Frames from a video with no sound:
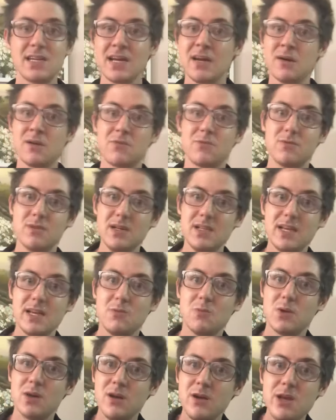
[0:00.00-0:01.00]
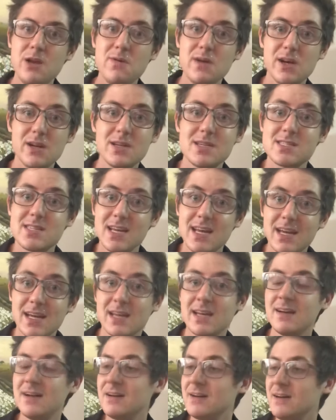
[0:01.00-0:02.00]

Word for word: down. Really, what are you here to say?